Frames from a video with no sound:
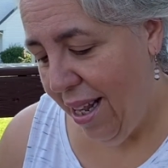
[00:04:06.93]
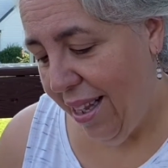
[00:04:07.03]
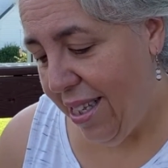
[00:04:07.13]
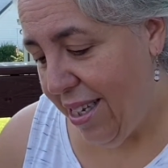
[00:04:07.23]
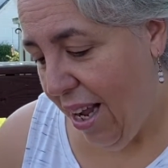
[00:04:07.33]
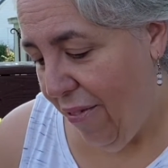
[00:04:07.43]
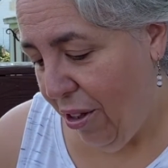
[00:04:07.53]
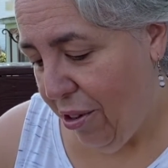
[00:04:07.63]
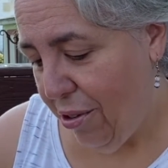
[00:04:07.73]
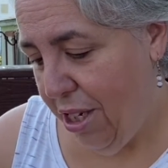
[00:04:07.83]
Let's dive a
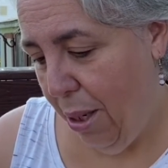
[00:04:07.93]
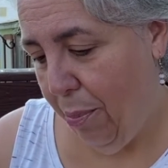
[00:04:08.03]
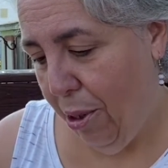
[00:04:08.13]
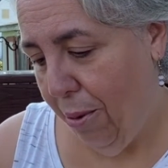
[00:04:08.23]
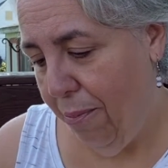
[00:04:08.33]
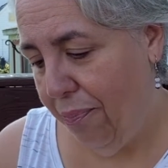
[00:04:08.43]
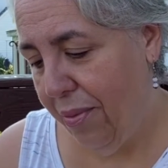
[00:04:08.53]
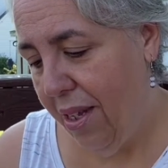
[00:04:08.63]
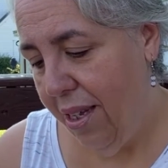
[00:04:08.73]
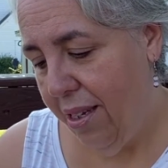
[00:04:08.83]
little deeper.
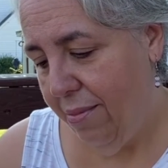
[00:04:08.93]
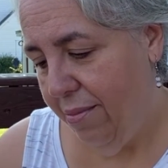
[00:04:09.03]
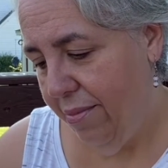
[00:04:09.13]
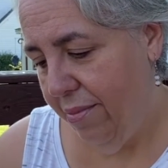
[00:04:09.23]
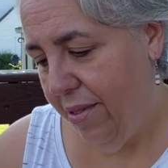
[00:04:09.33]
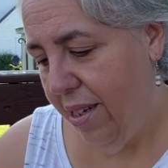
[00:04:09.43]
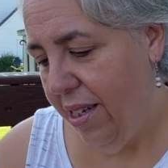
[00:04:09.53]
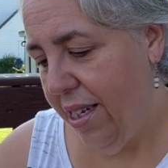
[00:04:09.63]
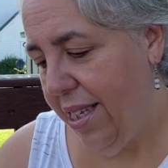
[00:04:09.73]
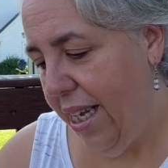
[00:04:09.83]

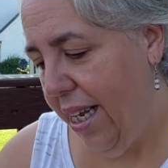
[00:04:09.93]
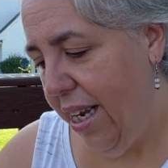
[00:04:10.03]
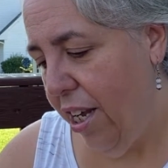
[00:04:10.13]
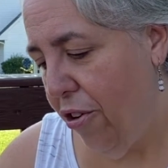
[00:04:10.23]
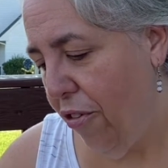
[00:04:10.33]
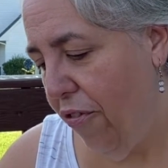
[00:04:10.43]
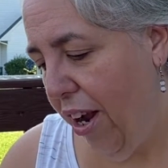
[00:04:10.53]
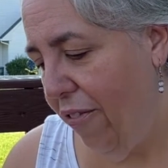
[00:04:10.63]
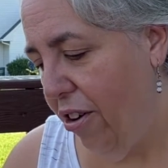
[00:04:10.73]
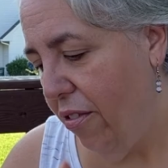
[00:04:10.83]
Does eating your
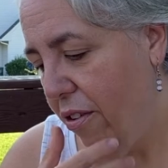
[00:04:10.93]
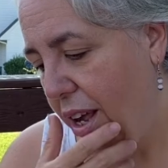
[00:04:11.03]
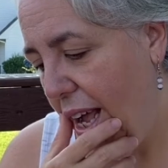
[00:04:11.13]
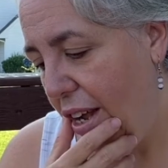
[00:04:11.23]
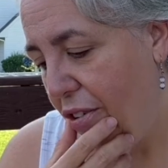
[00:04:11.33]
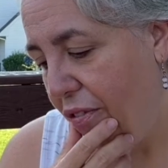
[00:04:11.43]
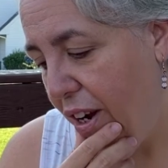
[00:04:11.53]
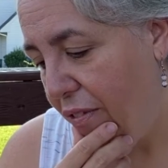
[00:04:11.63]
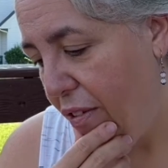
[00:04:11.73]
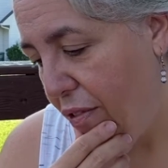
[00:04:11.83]
favorite at your
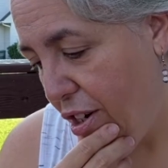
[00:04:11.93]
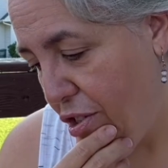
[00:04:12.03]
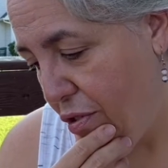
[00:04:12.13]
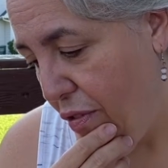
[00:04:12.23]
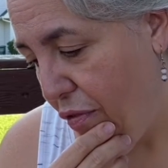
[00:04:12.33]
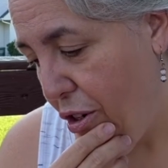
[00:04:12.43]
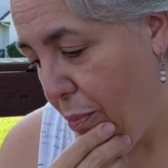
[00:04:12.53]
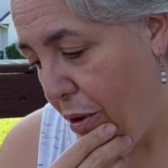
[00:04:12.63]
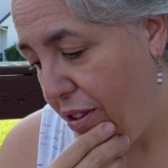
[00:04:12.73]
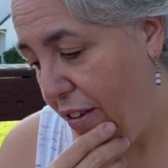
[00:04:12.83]
favorite restaurant for your
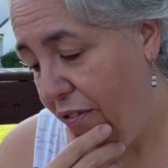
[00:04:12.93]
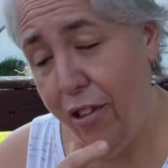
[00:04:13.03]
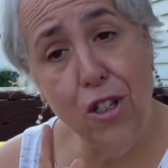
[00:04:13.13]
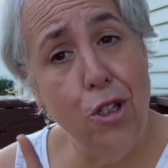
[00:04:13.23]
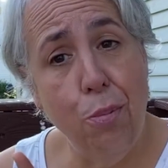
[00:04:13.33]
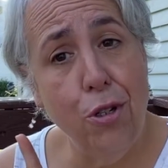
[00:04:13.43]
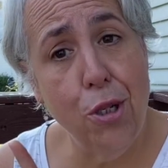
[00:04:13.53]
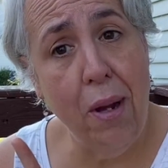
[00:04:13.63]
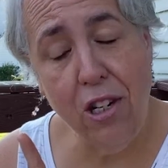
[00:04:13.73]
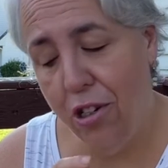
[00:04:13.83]
birthday feel super
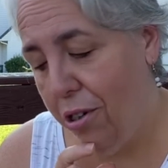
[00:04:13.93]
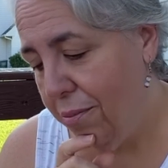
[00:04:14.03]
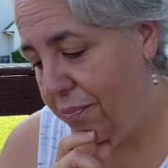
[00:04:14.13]
special?